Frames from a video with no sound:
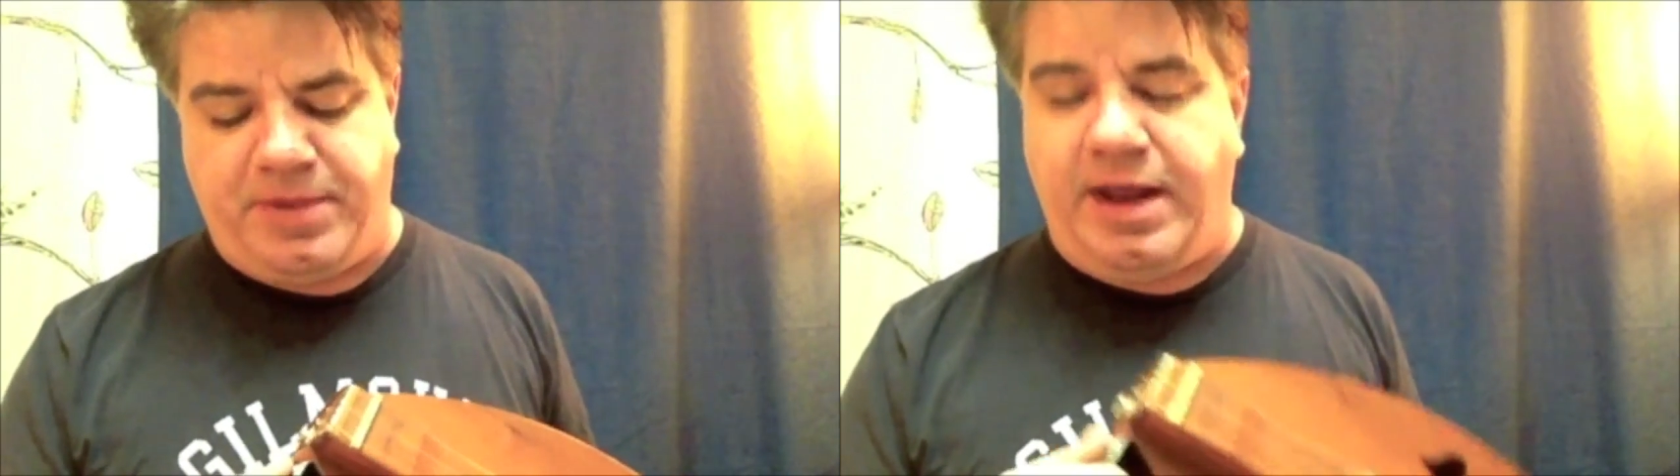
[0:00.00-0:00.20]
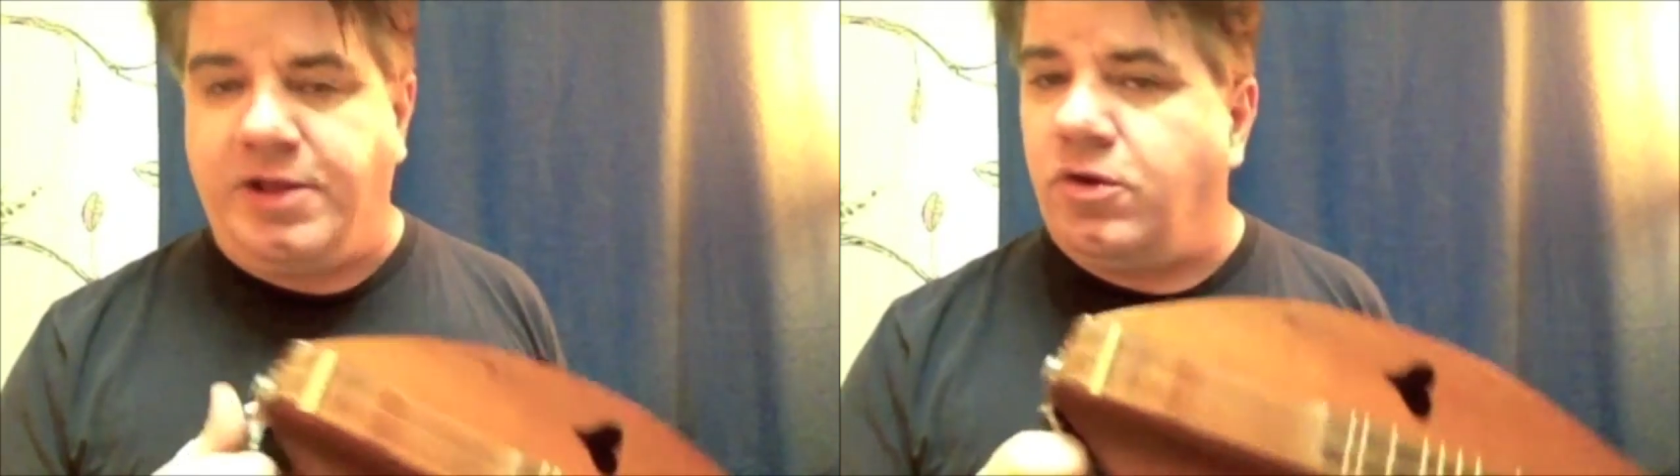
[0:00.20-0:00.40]

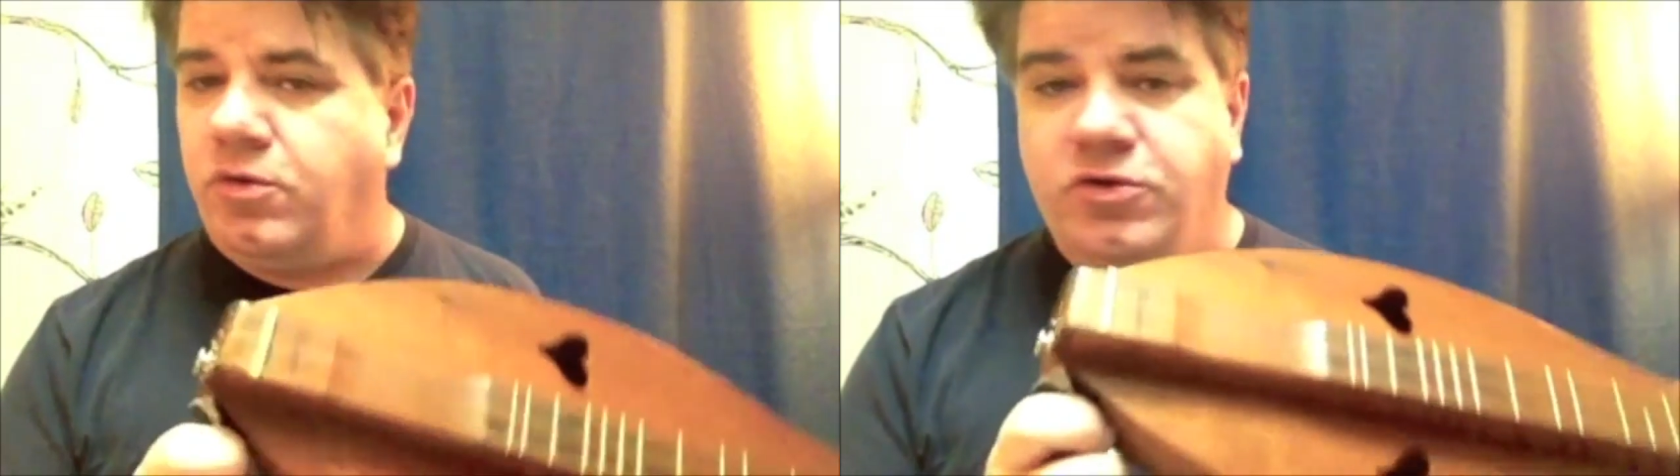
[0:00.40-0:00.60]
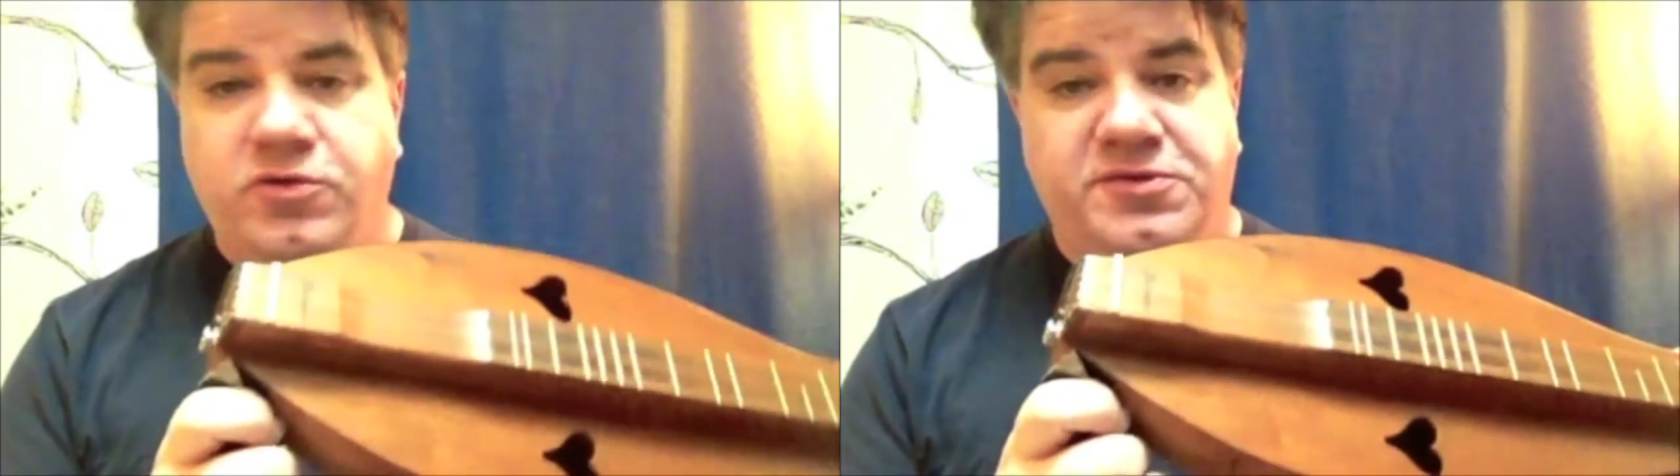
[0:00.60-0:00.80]
and I
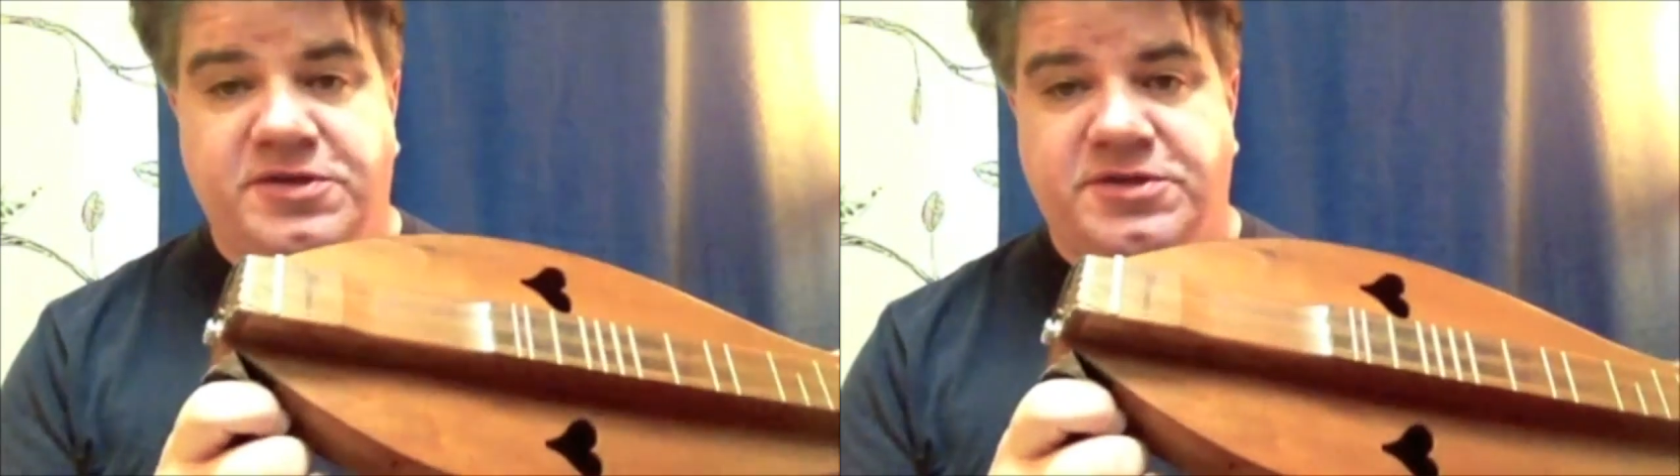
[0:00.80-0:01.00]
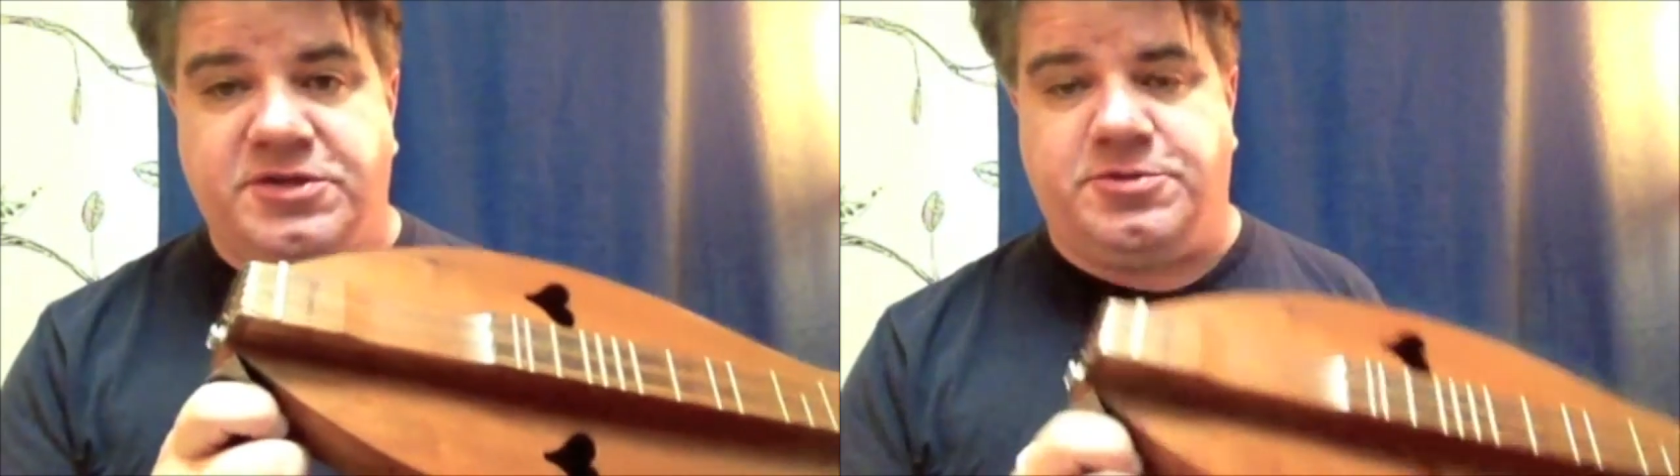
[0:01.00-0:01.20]
don't use
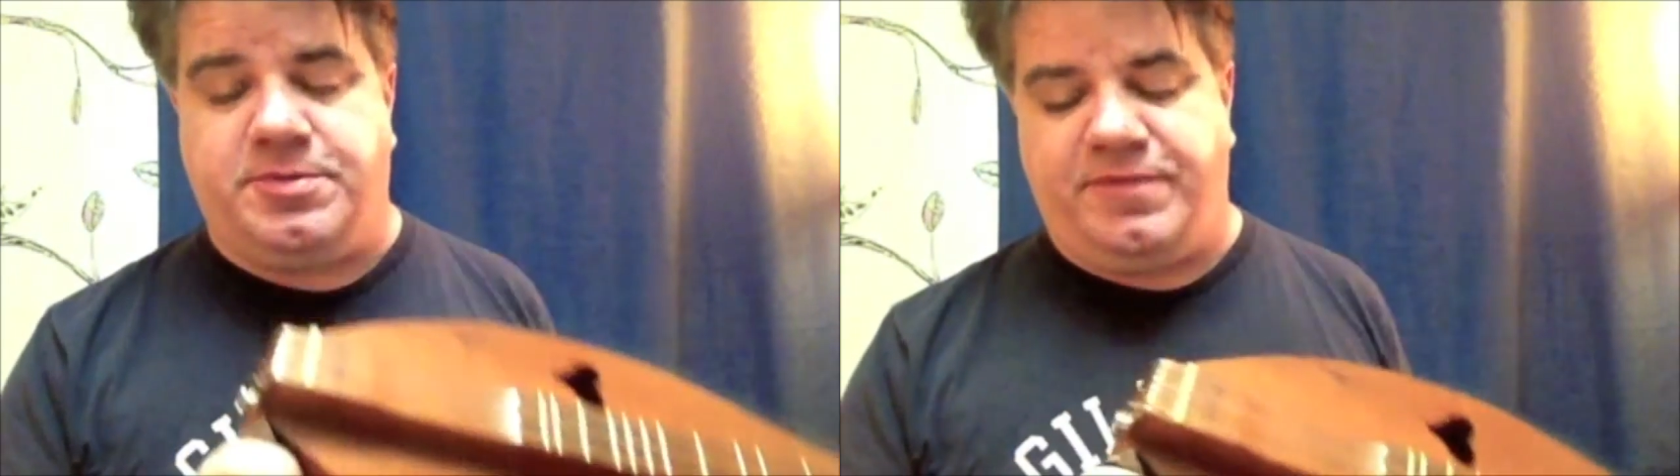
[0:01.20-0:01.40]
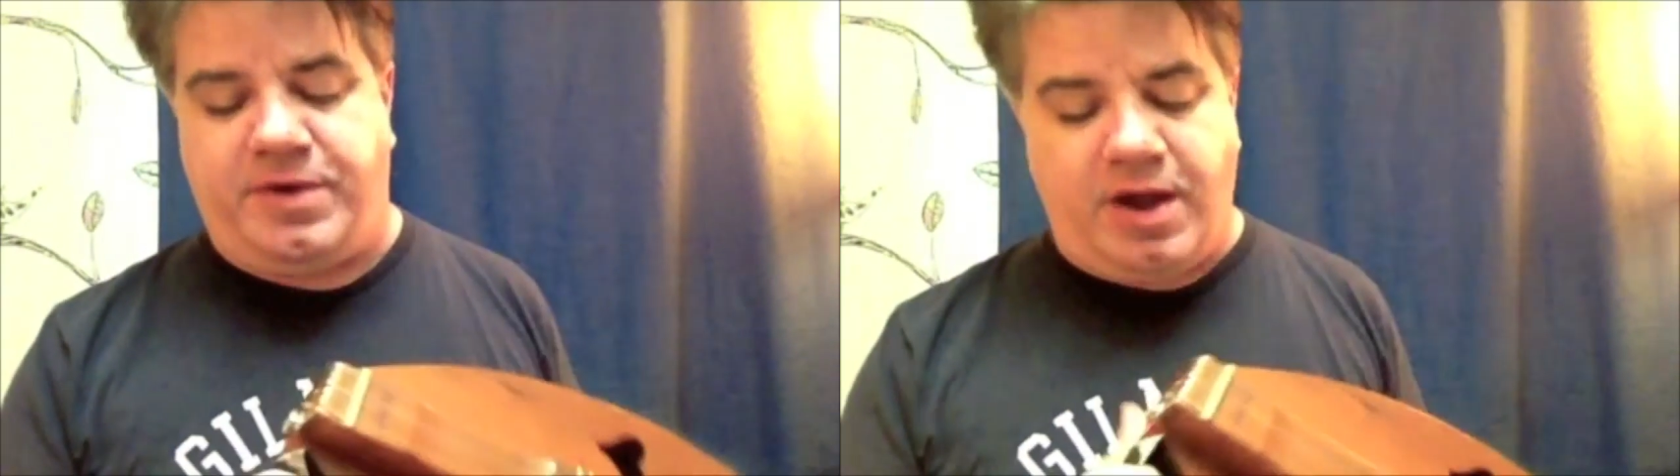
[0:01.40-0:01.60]
this
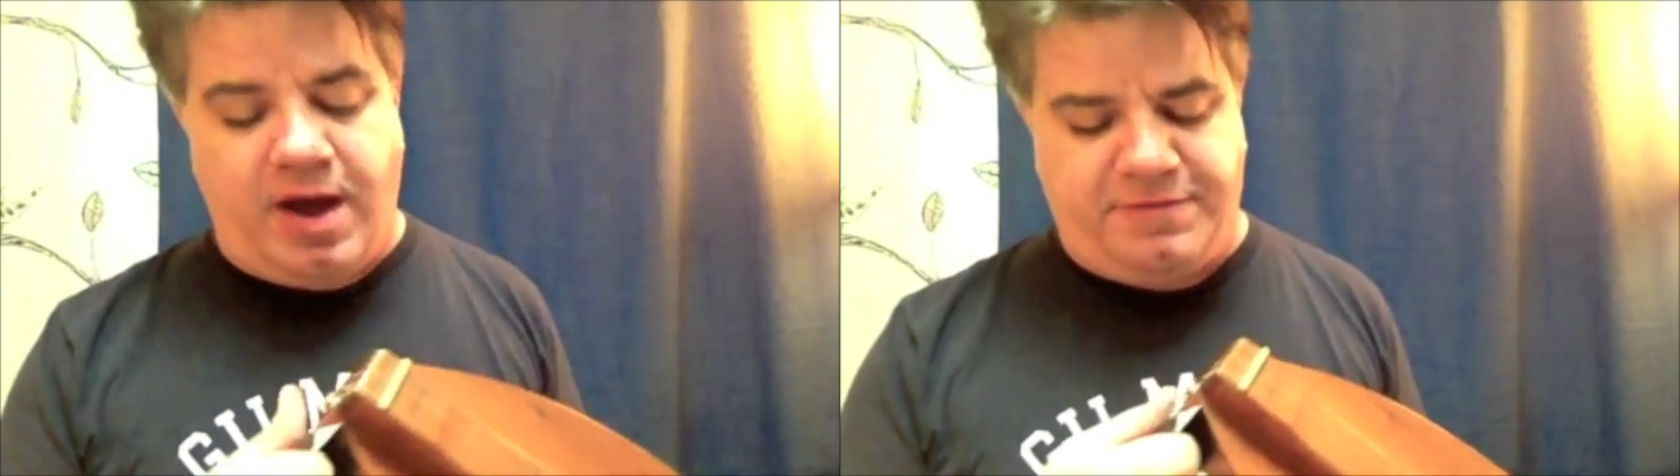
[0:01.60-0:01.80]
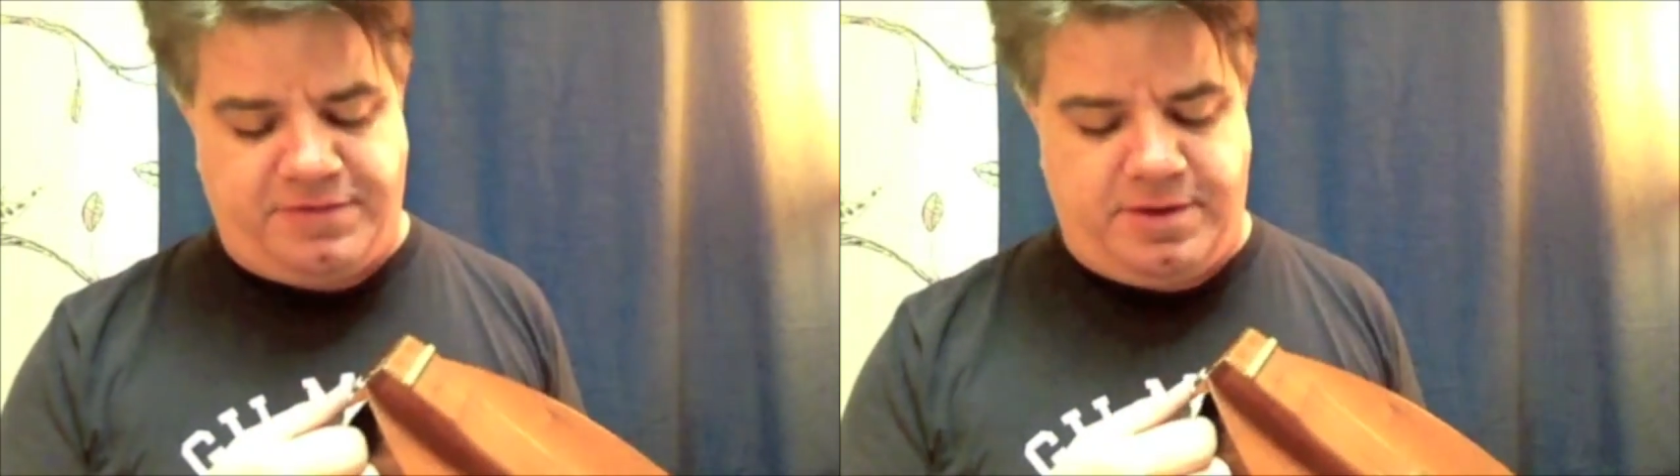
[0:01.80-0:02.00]
instrument very
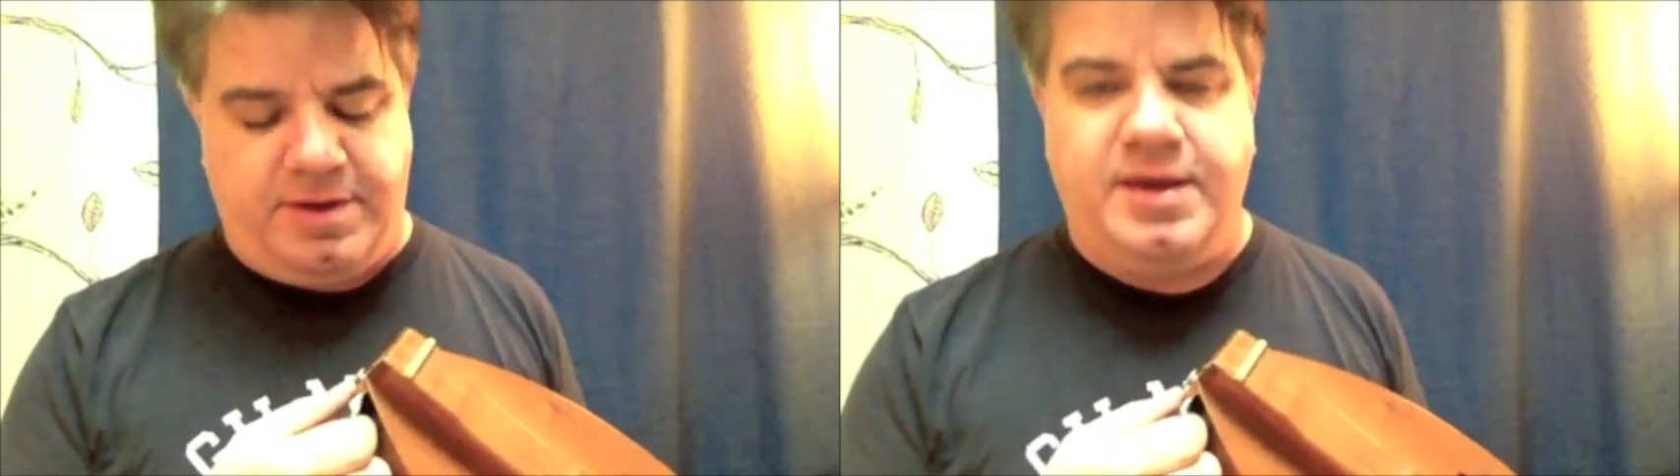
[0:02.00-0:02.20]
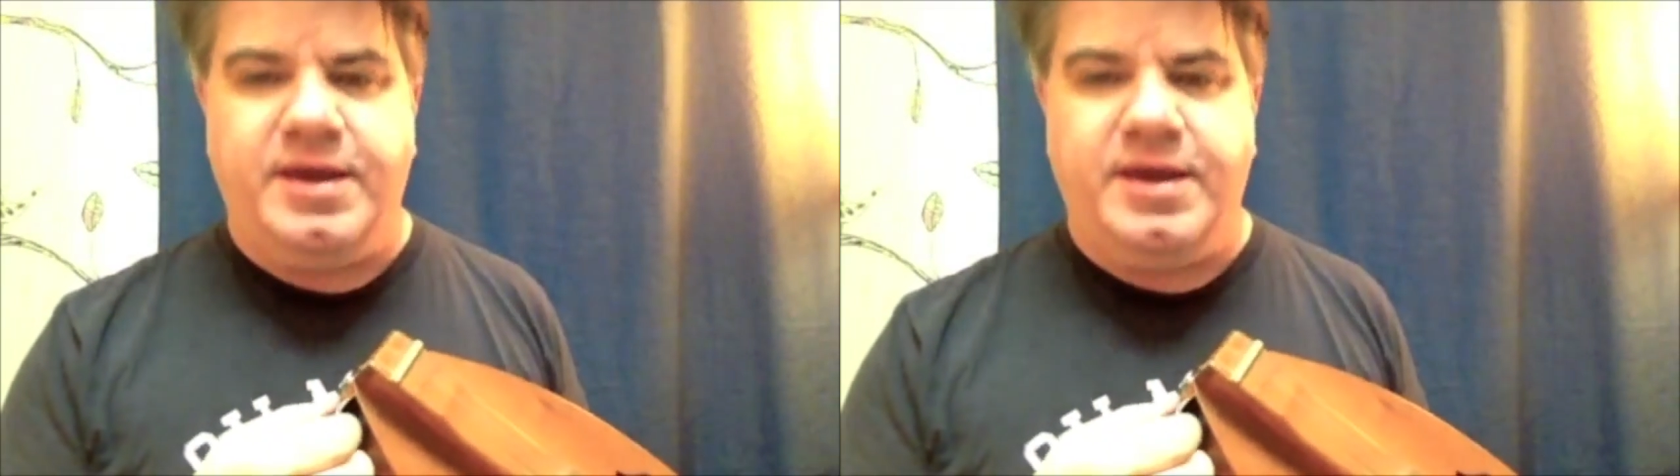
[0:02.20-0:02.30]
often,